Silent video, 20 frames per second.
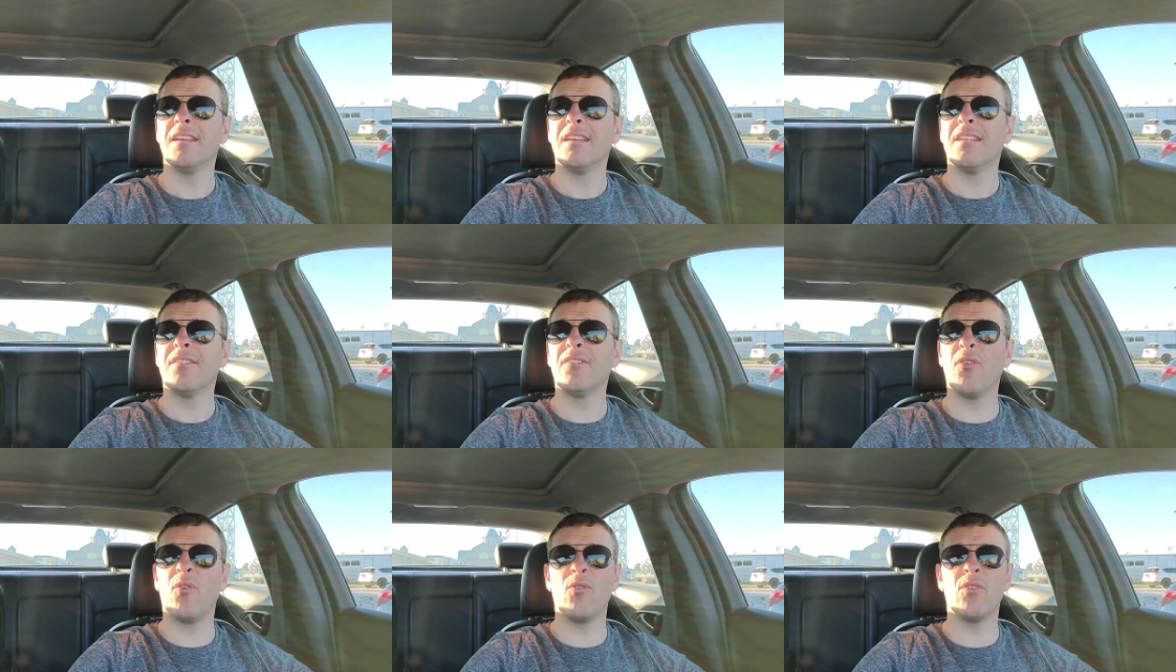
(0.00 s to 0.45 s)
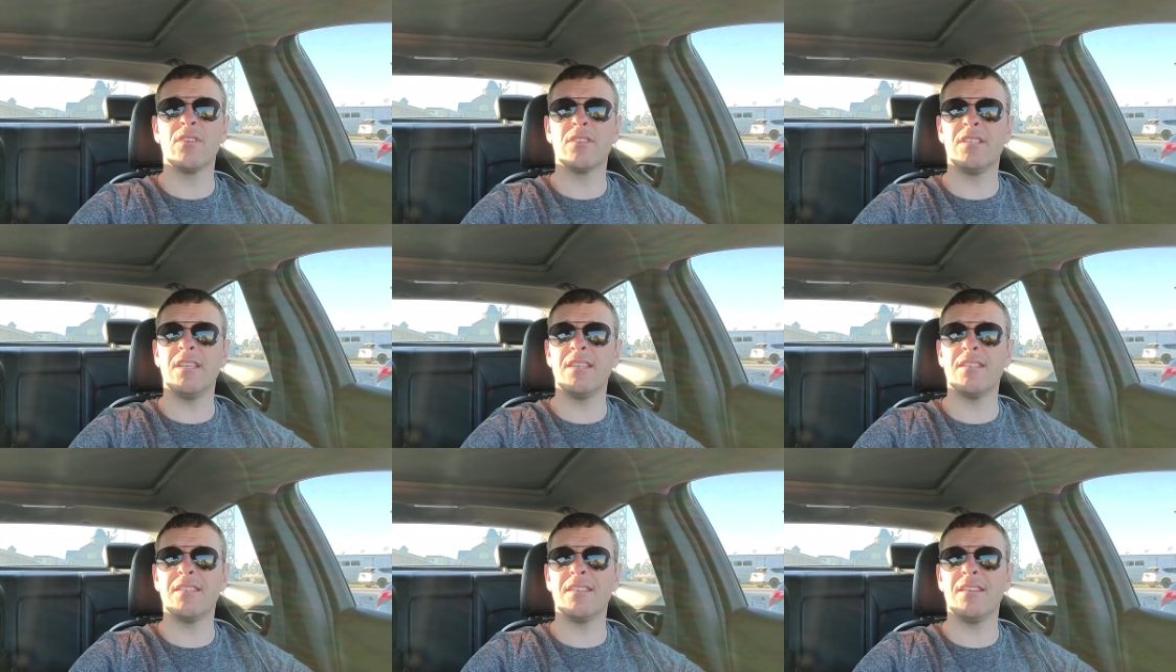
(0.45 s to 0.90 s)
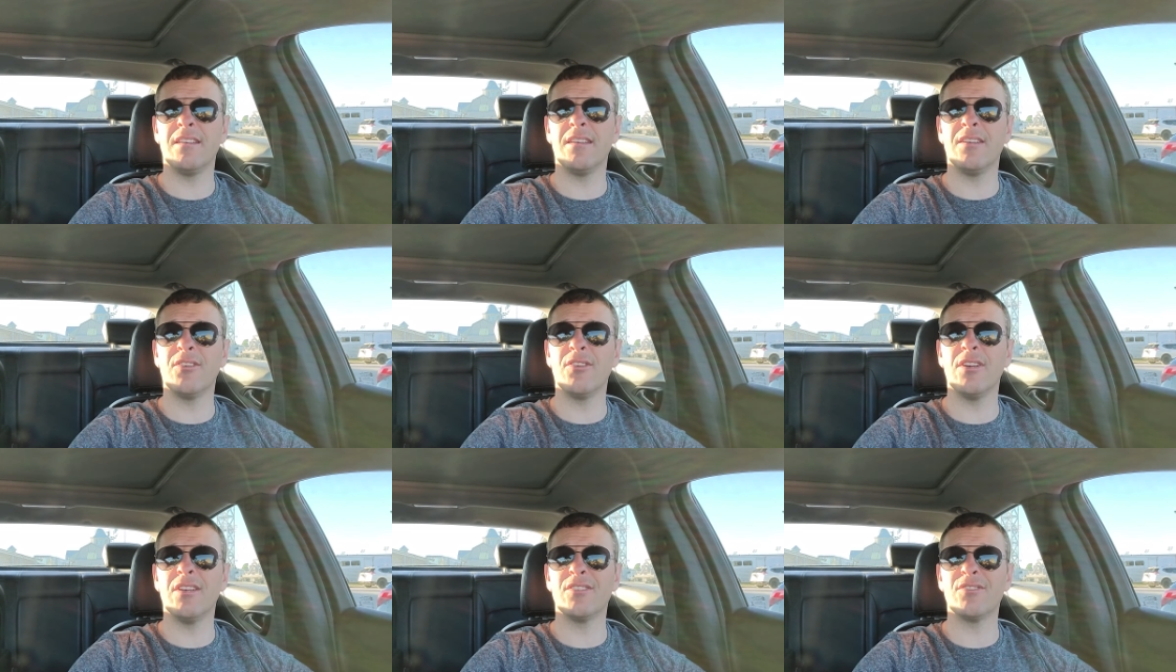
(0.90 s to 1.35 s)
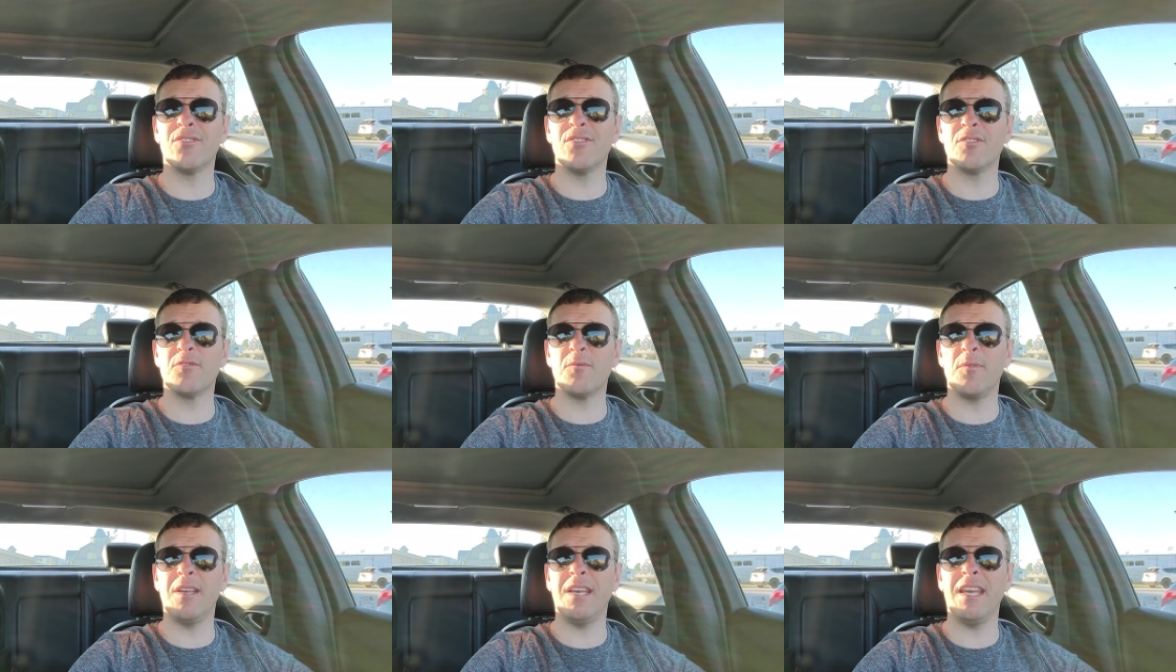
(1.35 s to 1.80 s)
the horse isn't as good
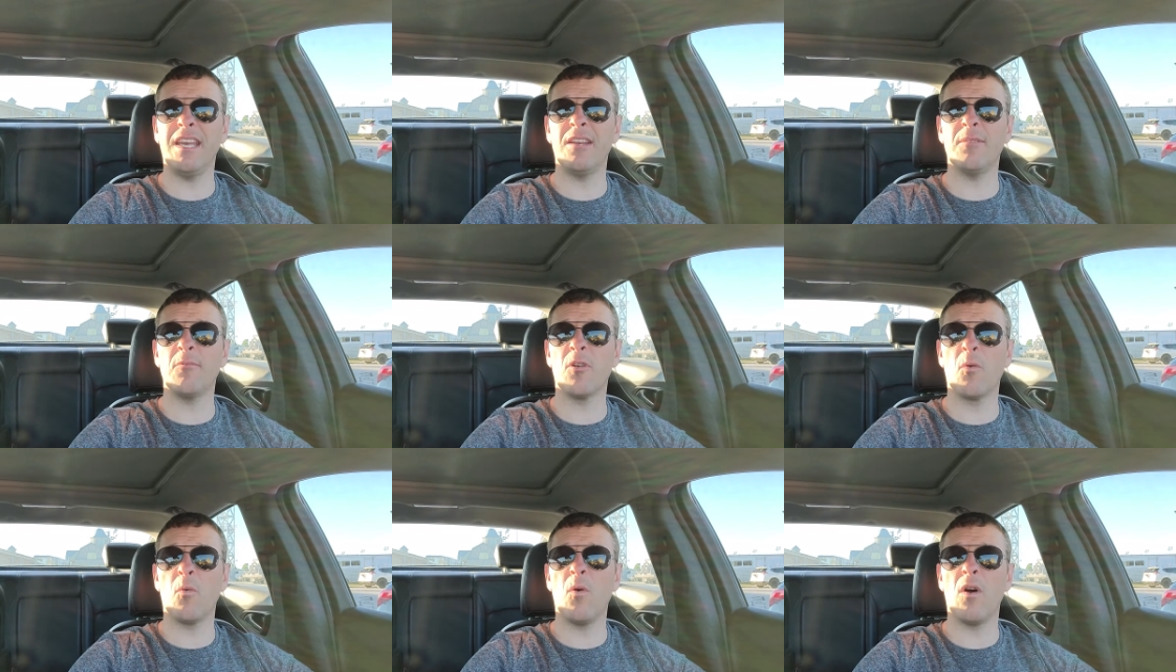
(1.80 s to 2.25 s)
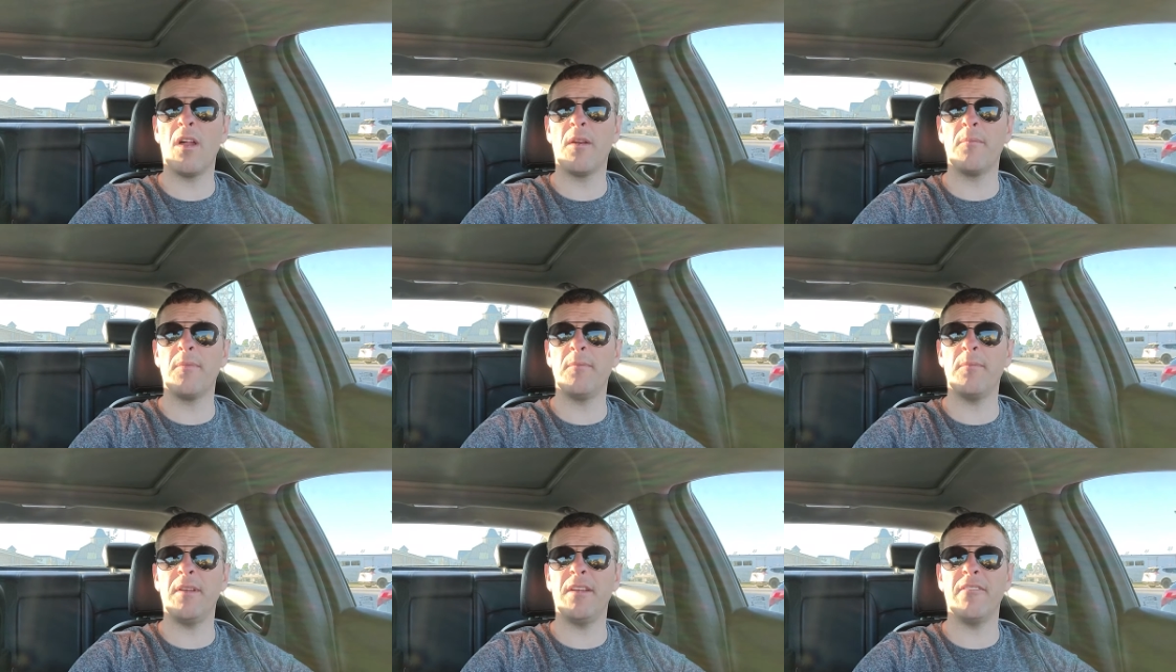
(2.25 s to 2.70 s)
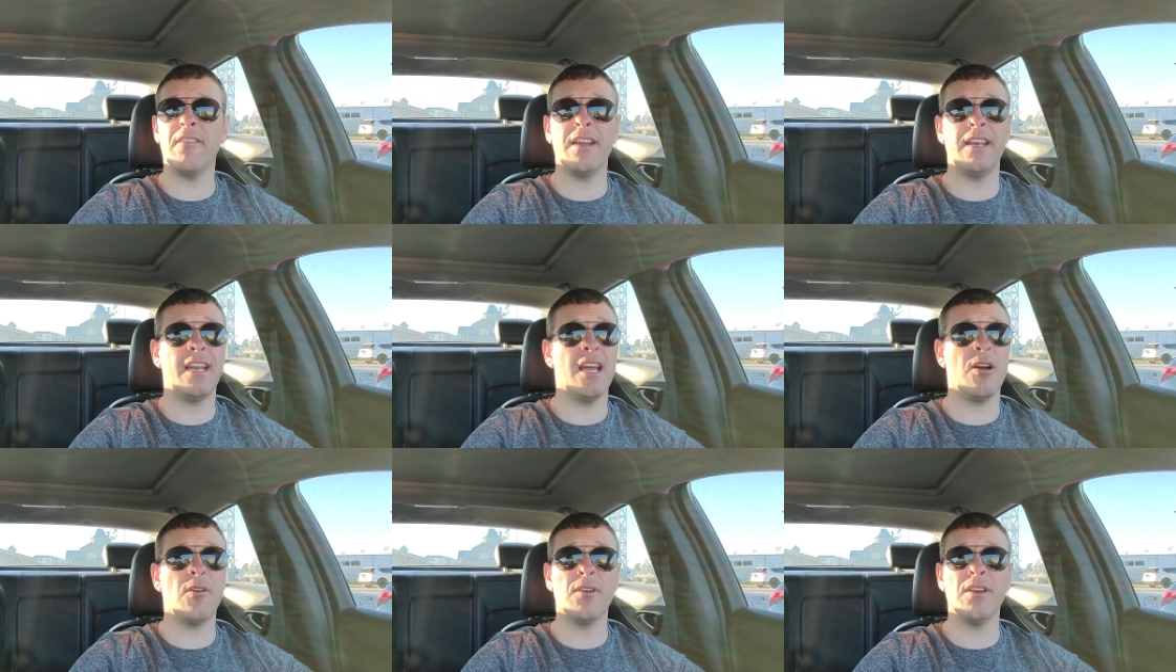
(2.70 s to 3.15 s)
as we need him or want him to be right now,